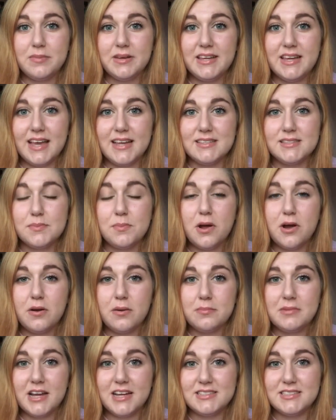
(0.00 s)
But yeah, tomorrow
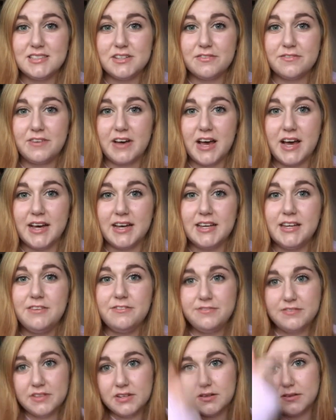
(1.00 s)
I'm 9 till
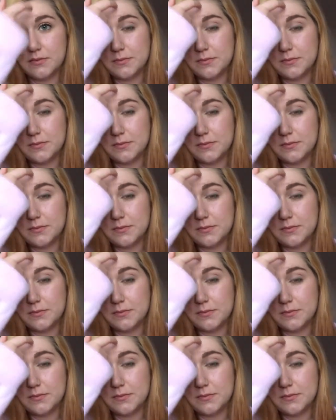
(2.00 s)
5,